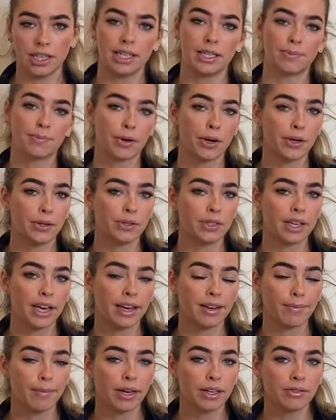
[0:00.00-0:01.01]
is prone to
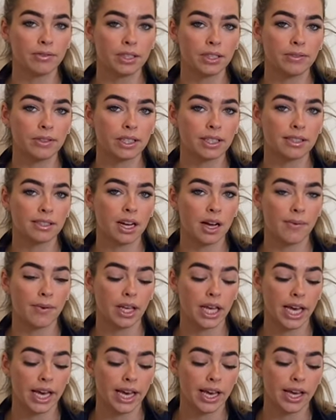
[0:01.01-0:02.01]
getting mud fever this time of
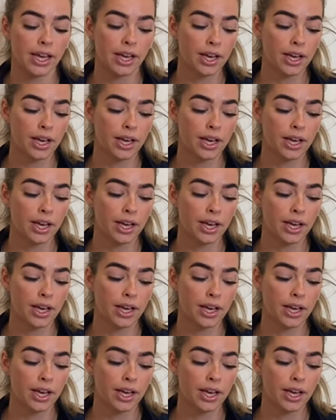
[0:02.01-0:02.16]
year.